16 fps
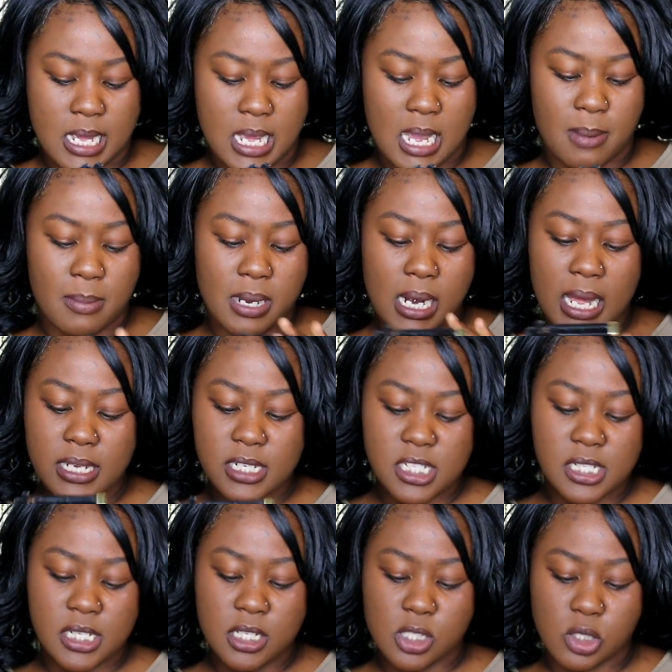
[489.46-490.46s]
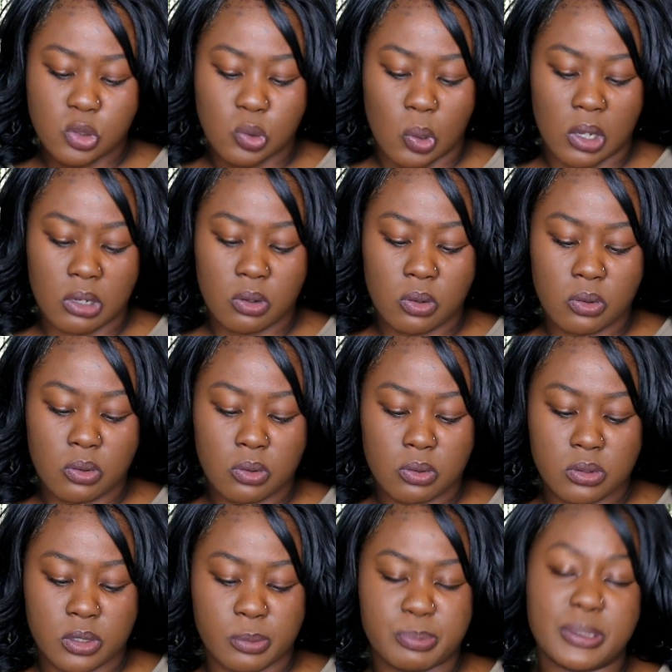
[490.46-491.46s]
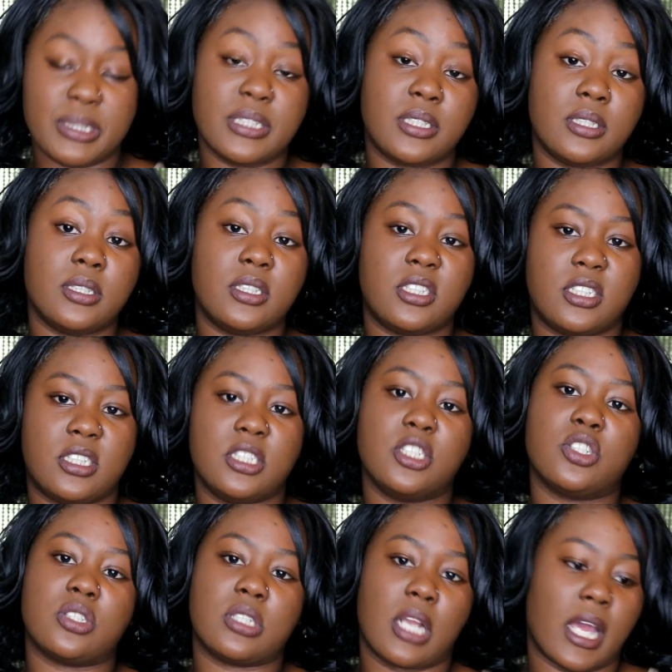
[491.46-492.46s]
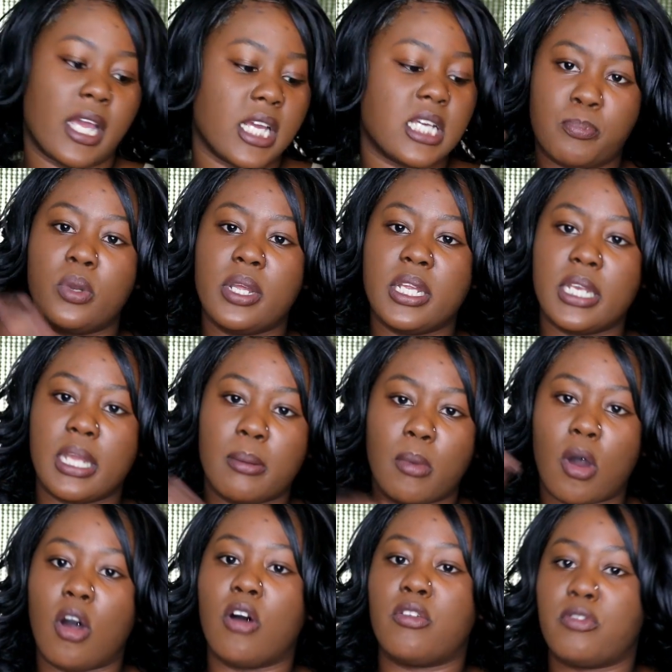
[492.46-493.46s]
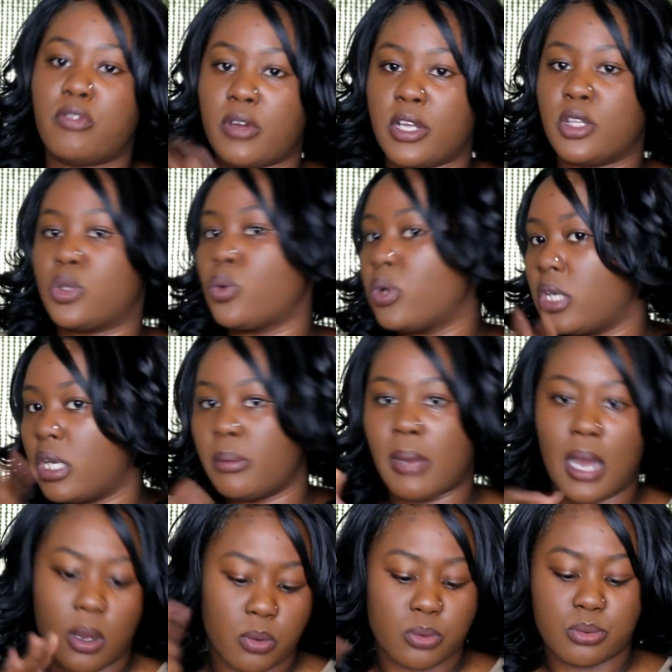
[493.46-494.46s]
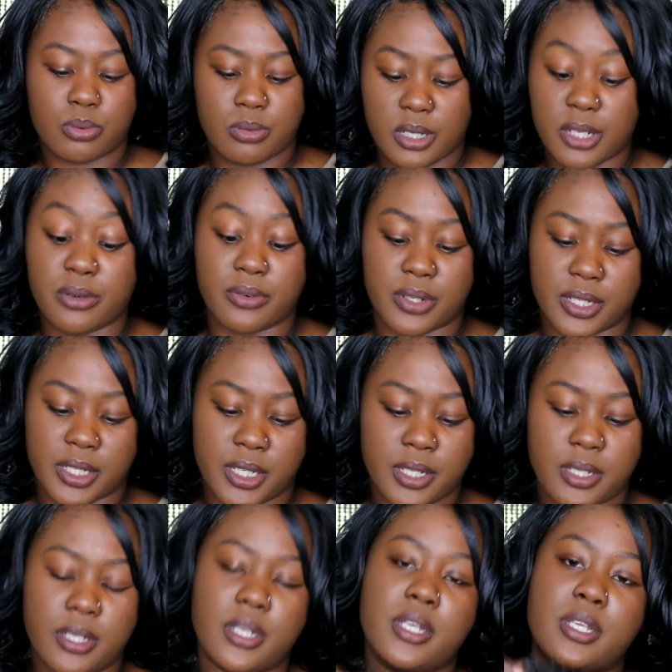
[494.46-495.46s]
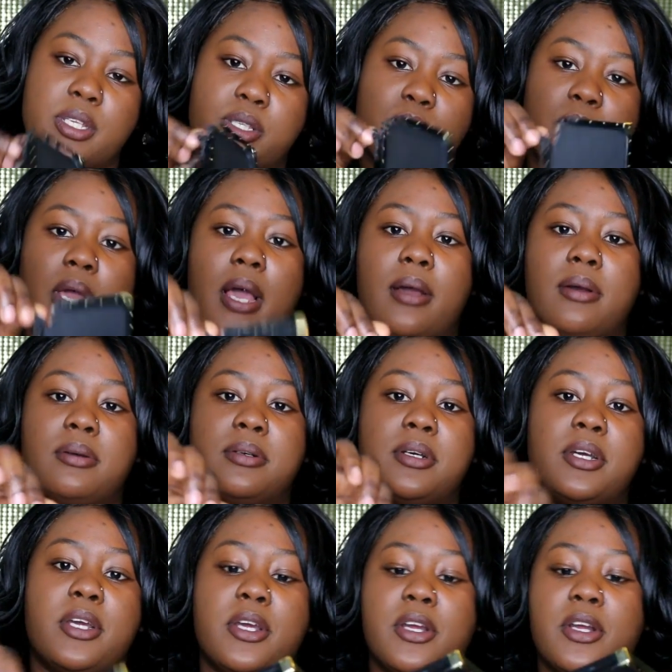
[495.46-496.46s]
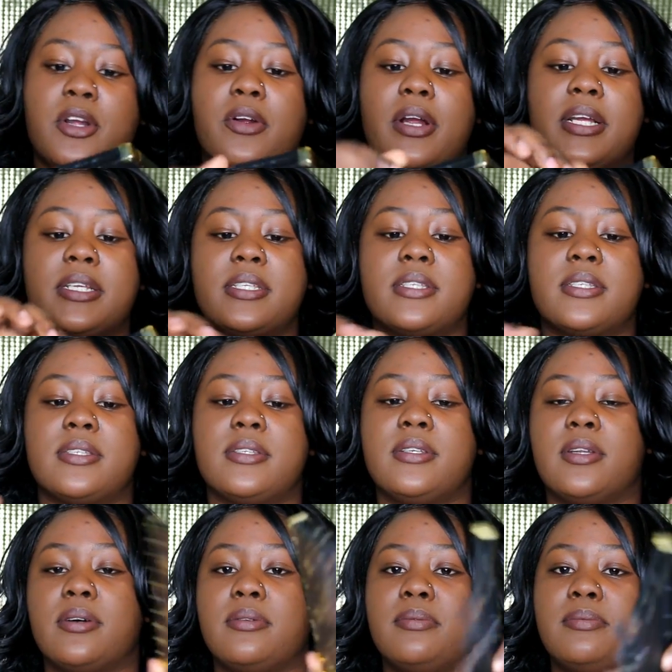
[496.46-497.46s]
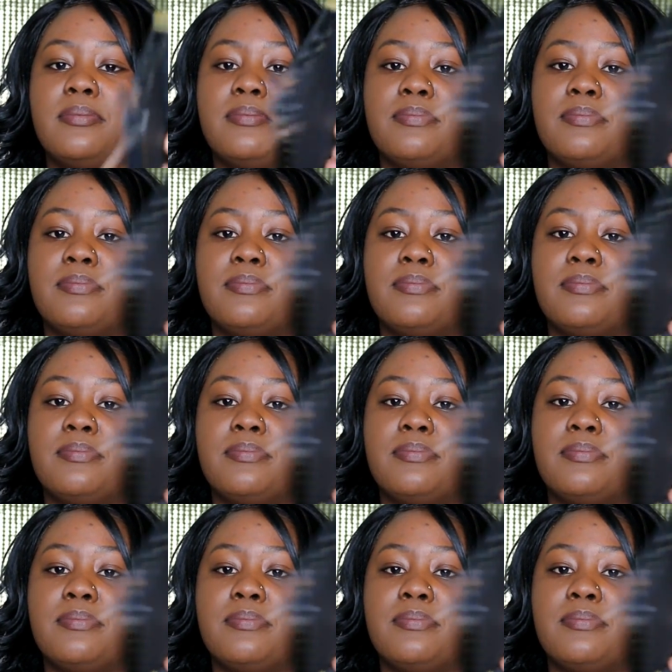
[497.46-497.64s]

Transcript: I'm glad she didn't swallow the pieces. She just like pulling them off and throwing them out, literally. So yeah, Grace, you know.